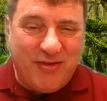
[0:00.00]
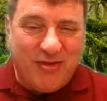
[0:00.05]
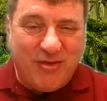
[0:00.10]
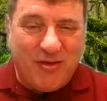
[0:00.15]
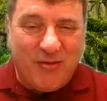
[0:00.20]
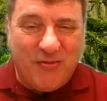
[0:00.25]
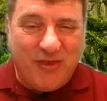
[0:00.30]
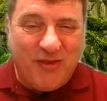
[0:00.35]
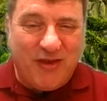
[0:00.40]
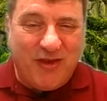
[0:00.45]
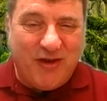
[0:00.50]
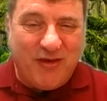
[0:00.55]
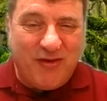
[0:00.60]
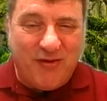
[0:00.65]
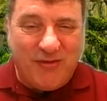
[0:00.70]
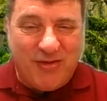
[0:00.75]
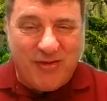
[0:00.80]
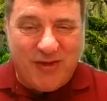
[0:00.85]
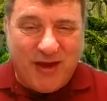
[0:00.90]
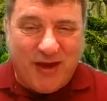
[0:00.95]
some of the
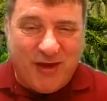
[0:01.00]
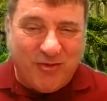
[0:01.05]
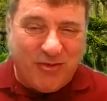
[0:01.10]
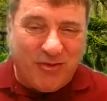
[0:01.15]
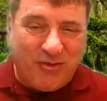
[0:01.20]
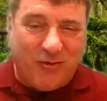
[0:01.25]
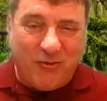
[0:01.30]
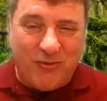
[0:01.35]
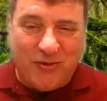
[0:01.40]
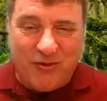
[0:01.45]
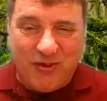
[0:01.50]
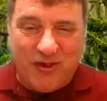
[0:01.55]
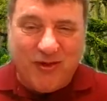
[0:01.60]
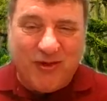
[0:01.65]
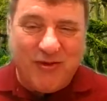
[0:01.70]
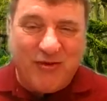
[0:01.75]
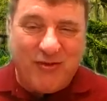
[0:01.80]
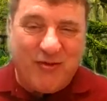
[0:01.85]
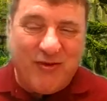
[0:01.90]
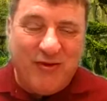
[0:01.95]
younger scouts, the older
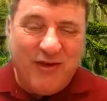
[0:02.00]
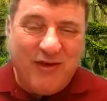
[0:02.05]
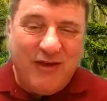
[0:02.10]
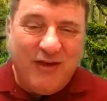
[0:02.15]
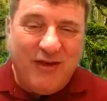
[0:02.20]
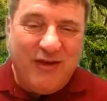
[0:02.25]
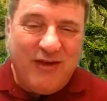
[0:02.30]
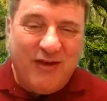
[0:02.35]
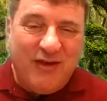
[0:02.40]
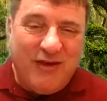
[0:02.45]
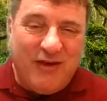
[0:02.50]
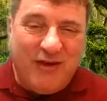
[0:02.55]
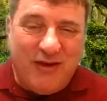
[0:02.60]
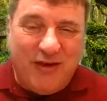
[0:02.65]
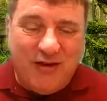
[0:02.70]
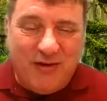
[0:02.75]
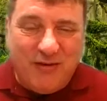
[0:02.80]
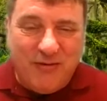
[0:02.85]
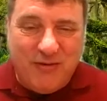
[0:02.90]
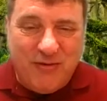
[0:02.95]
kids
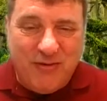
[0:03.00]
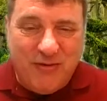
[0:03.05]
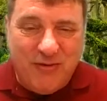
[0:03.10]
uh,